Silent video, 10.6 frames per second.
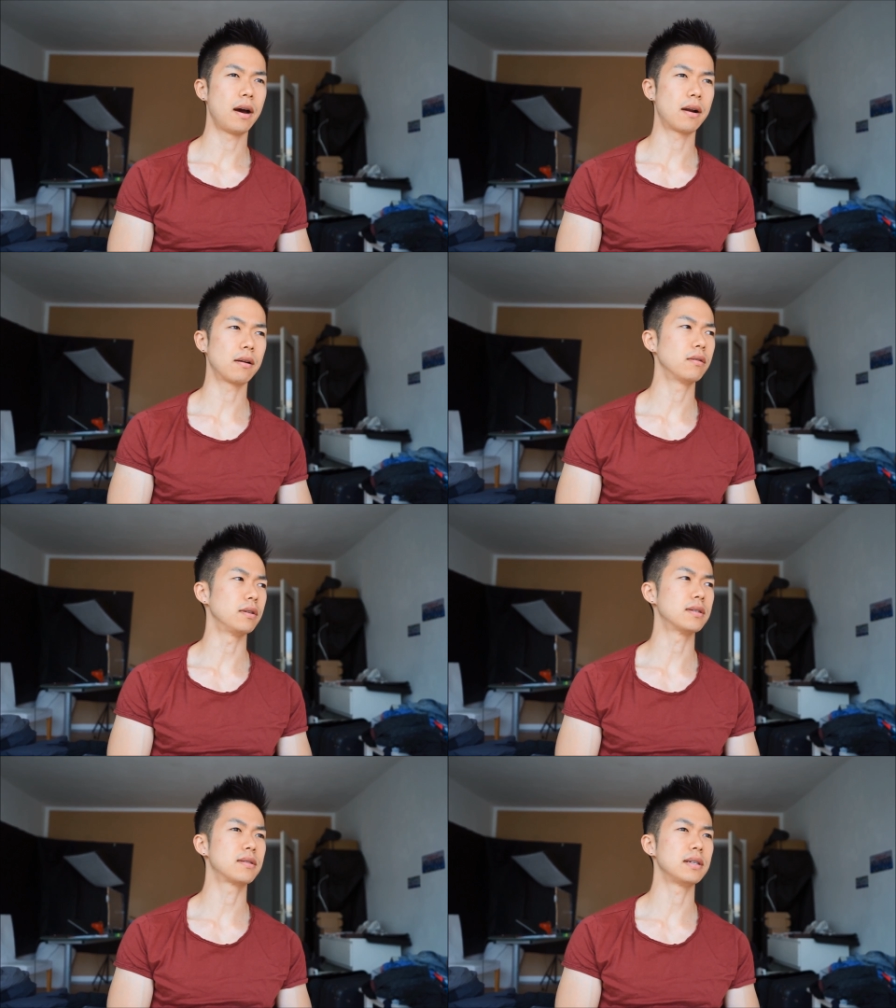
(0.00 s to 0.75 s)
I don't know.
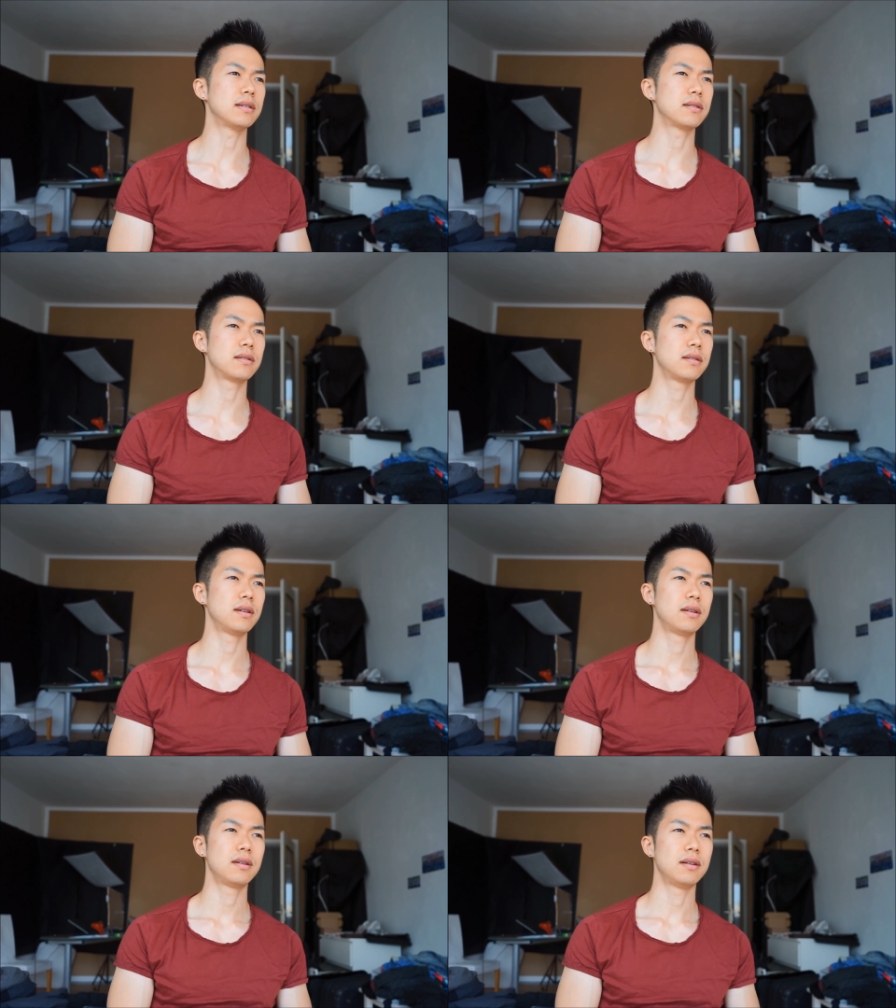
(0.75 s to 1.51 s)
It's it's
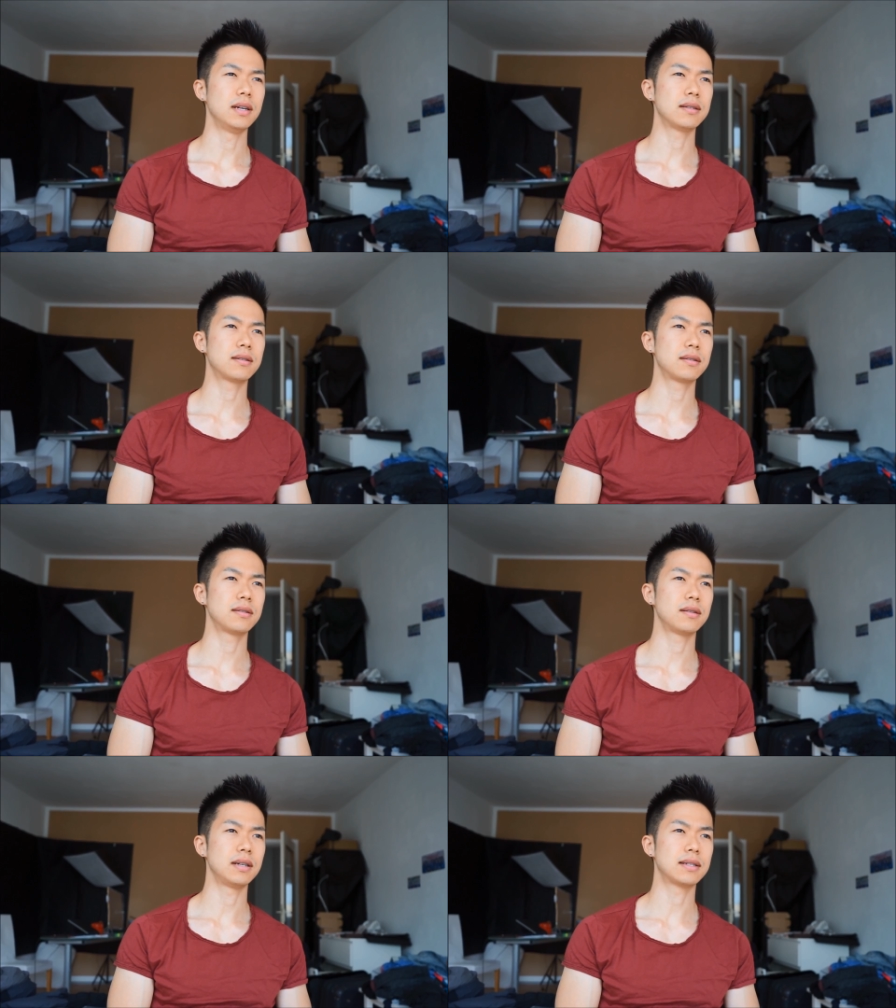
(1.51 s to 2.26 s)

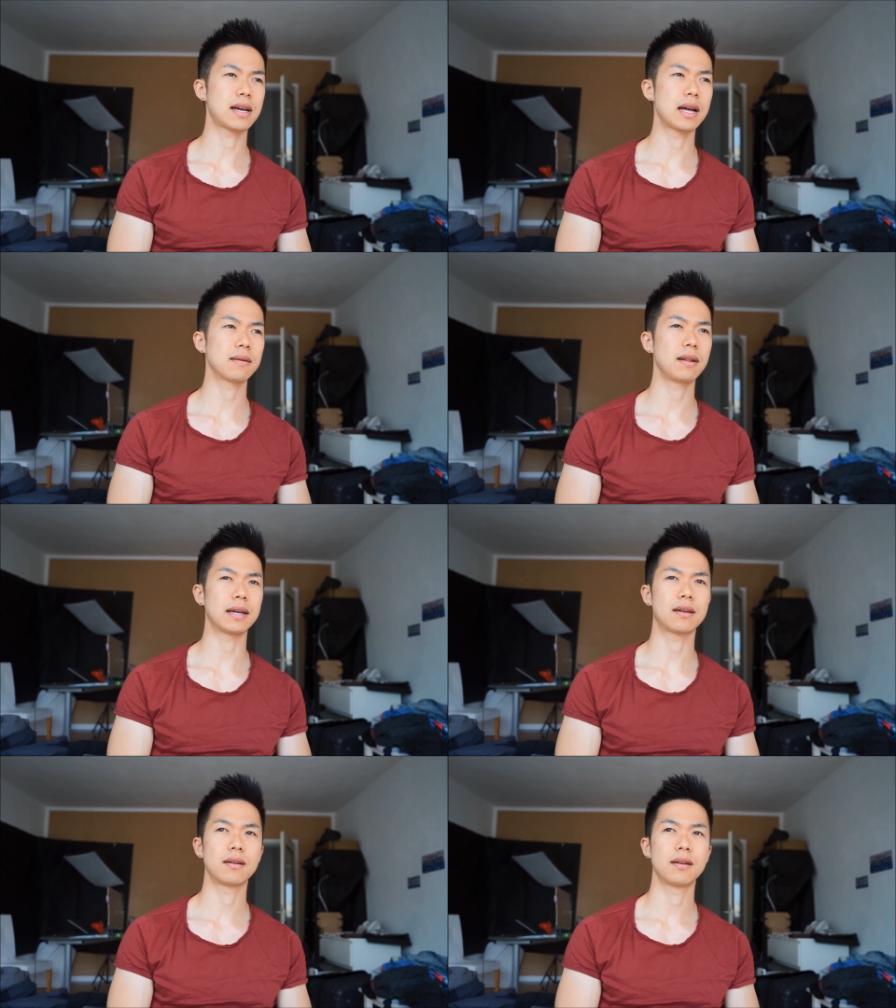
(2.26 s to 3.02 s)
it's it's kind of
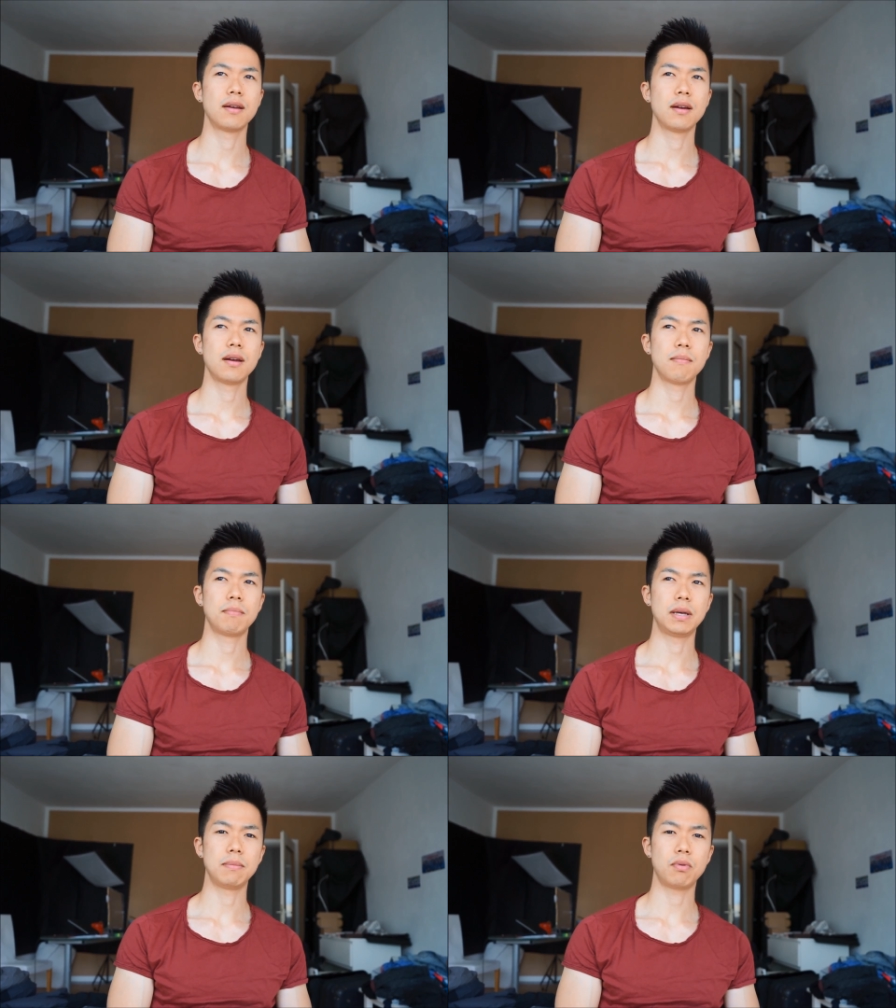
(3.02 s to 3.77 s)
like
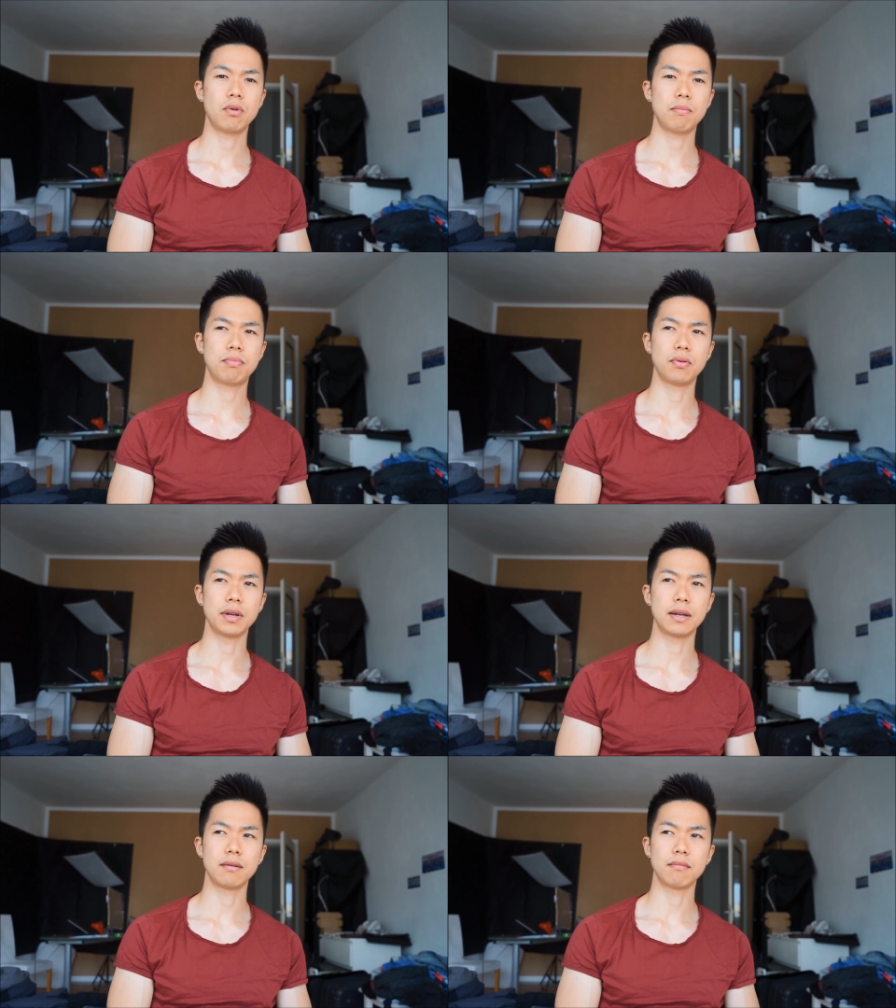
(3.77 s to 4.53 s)
people are
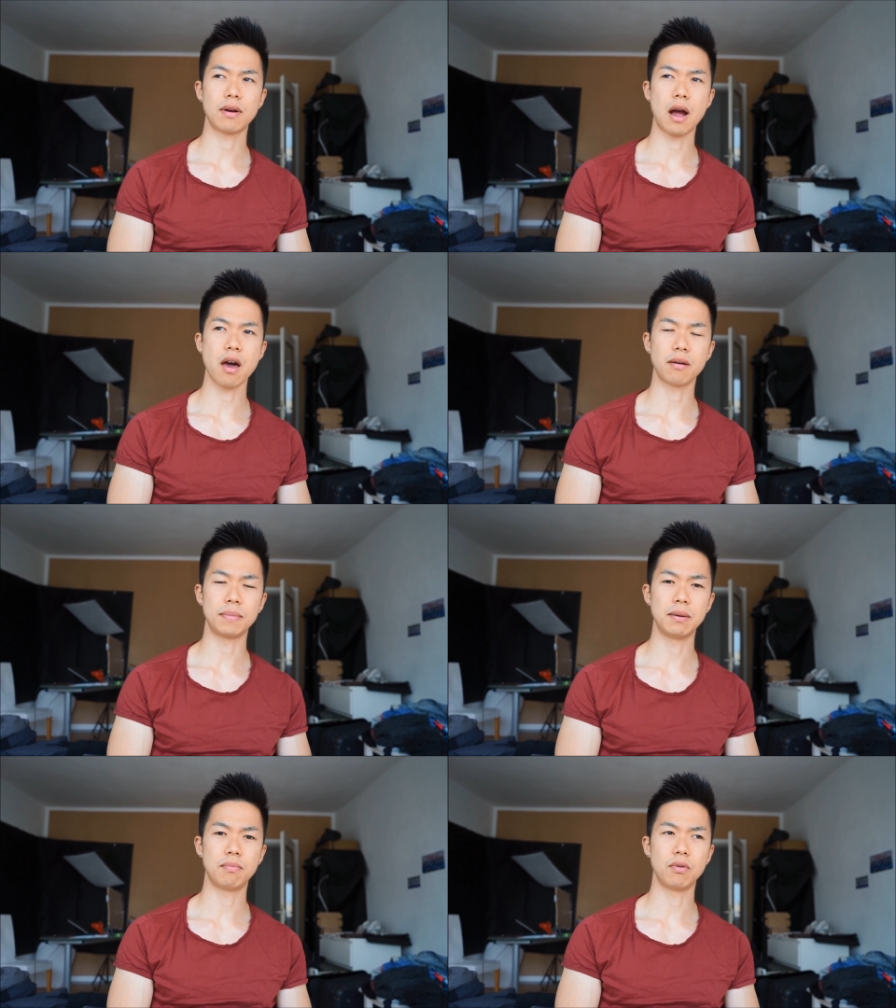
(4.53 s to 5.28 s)
putting other
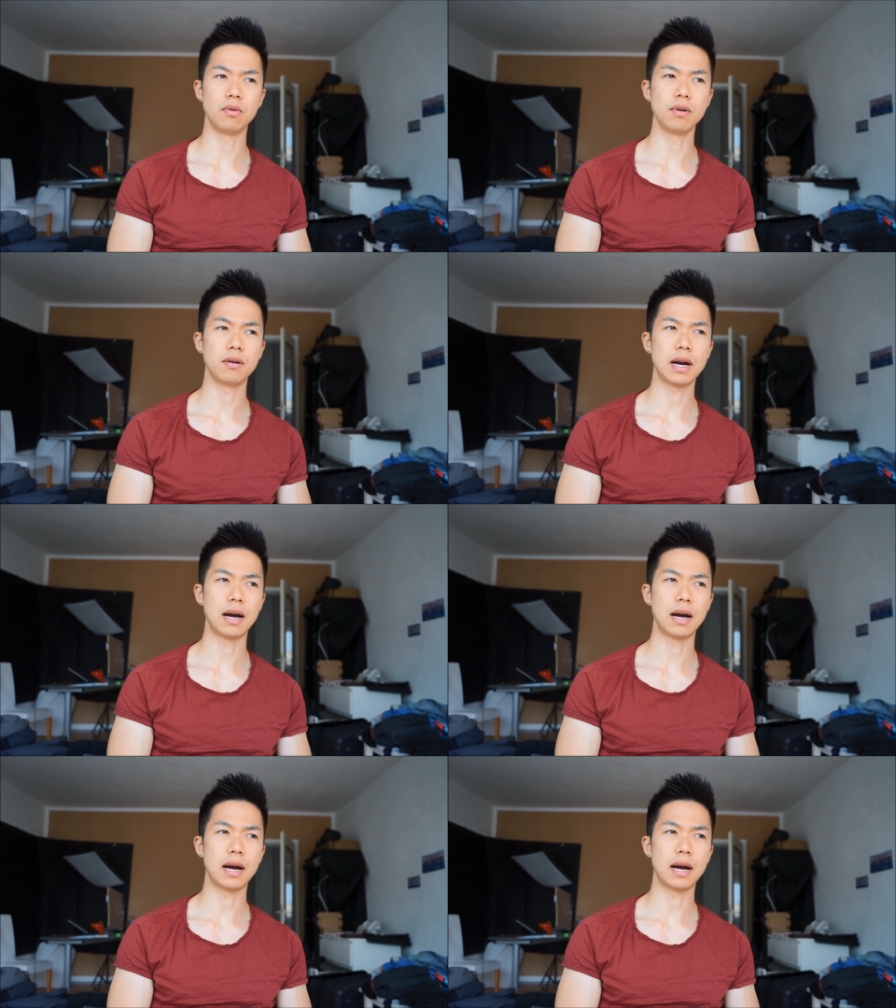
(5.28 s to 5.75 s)
people,